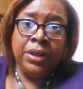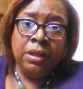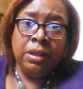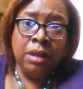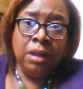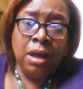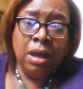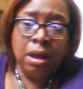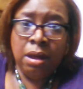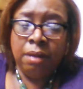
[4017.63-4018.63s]

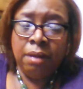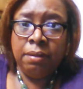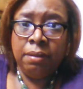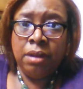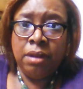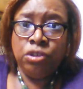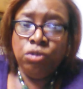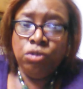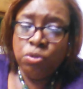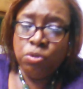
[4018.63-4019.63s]
a YouTube
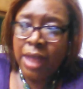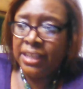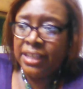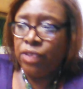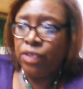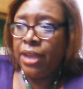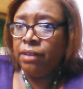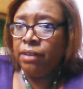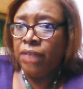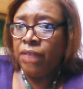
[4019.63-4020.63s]
content creator. And